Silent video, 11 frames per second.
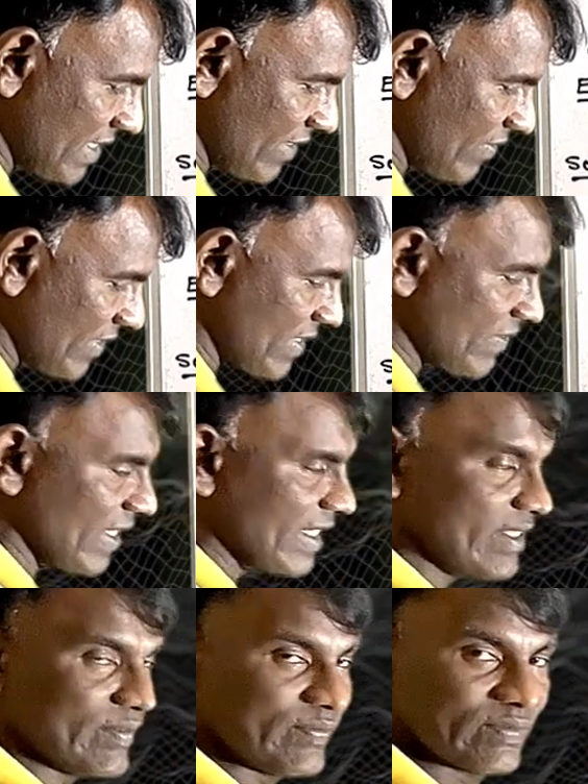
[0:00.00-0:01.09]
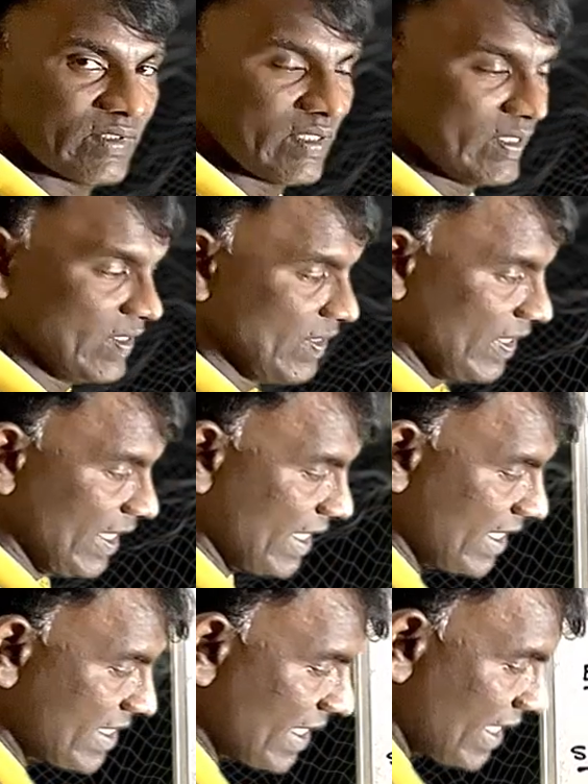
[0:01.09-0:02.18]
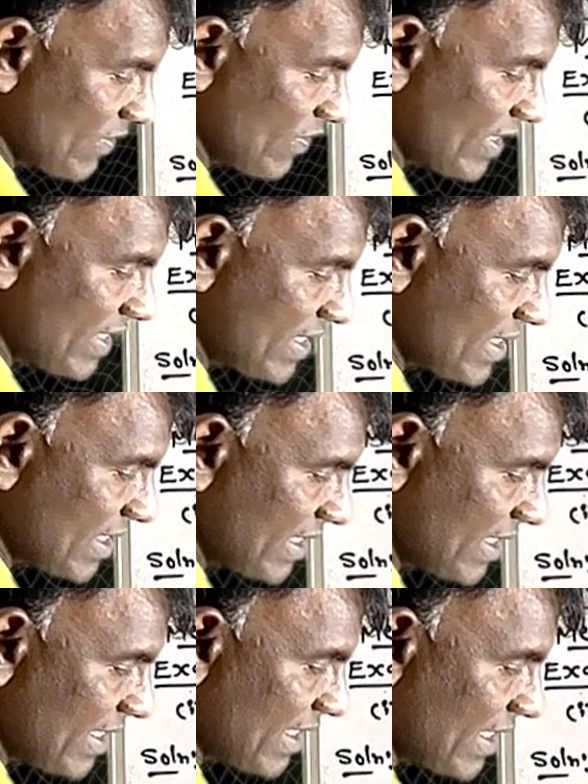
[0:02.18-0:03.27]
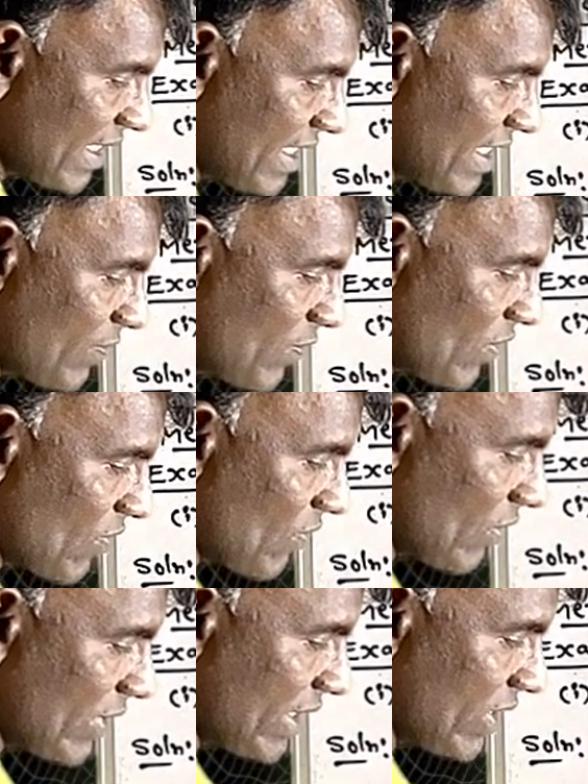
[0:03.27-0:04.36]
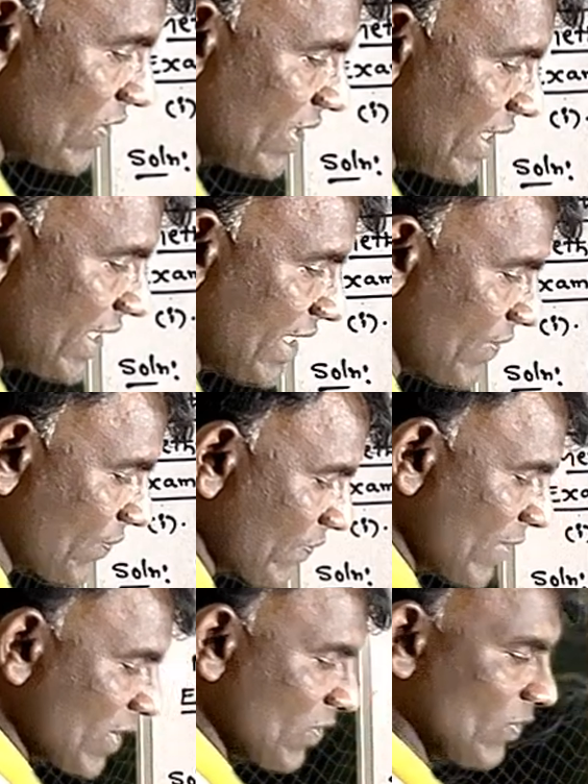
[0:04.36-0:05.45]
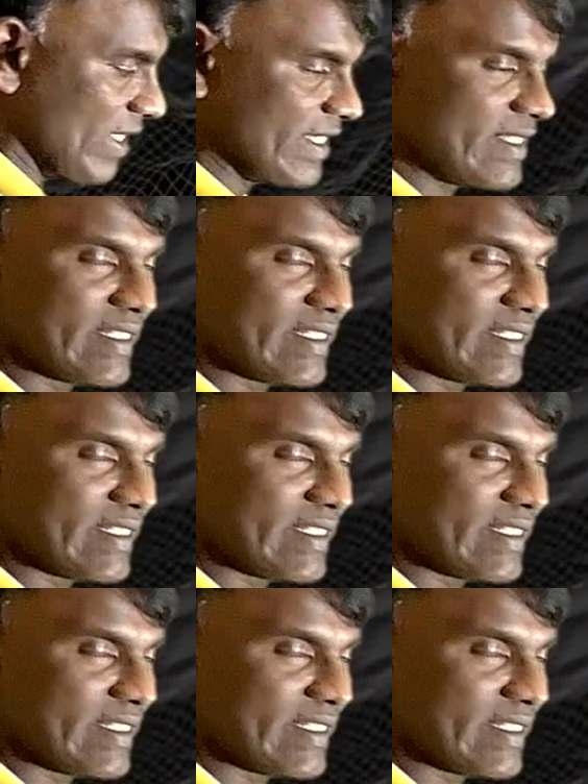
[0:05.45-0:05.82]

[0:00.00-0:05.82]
the first value. And the second one is integral t power 4 into dt. What is